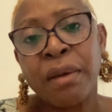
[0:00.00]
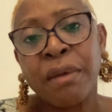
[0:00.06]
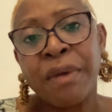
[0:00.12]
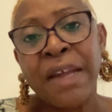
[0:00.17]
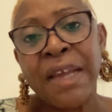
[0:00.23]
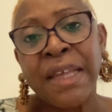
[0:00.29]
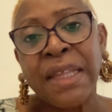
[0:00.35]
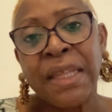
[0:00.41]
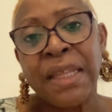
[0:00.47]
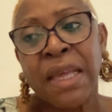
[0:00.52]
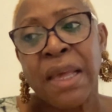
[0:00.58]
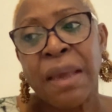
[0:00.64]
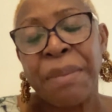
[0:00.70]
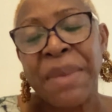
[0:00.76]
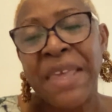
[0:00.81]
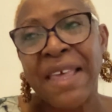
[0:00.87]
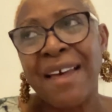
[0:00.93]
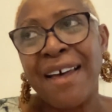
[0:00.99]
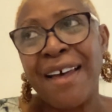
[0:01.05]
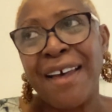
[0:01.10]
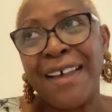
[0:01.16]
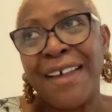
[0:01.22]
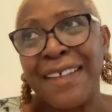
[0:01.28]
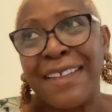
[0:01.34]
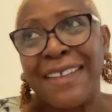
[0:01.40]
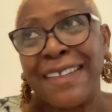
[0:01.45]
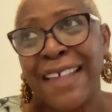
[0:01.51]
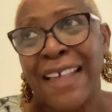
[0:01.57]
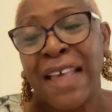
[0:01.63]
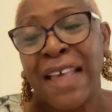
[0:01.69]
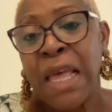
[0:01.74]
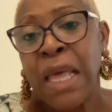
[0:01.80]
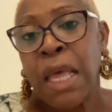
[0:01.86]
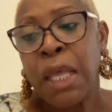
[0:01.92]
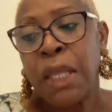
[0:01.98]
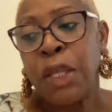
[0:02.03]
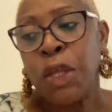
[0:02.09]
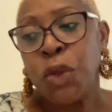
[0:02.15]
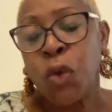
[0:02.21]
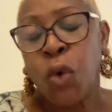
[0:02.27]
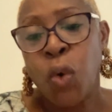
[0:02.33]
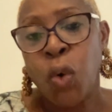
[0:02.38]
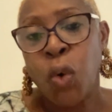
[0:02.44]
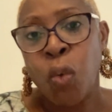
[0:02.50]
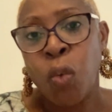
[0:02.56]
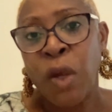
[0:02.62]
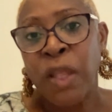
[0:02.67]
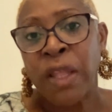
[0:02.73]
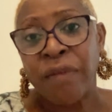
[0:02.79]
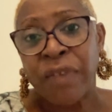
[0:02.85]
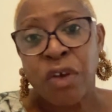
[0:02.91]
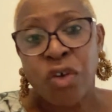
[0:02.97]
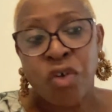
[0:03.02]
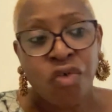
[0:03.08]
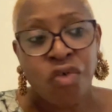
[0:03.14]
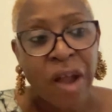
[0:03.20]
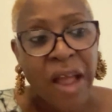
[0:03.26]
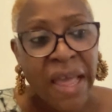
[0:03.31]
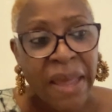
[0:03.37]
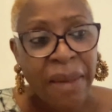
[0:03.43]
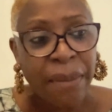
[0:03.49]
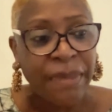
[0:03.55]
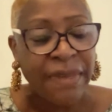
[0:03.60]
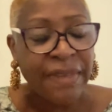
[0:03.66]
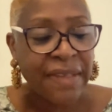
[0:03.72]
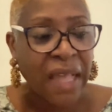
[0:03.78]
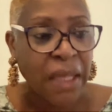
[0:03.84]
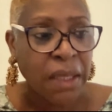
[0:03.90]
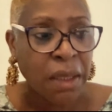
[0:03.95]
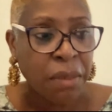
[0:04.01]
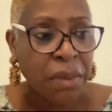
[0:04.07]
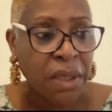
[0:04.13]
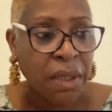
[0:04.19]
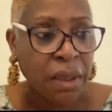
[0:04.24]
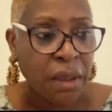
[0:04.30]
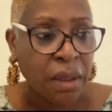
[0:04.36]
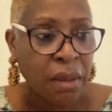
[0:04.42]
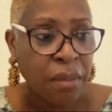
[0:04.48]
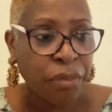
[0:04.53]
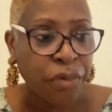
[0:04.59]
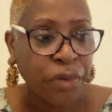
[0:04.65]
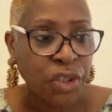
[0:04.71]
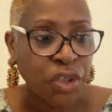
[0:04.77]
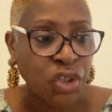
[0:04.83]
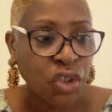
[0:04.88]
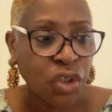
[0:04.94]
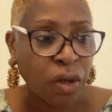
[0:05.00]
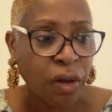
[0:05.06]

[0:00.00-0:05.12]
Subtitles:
right? Because, one of the crimes that the British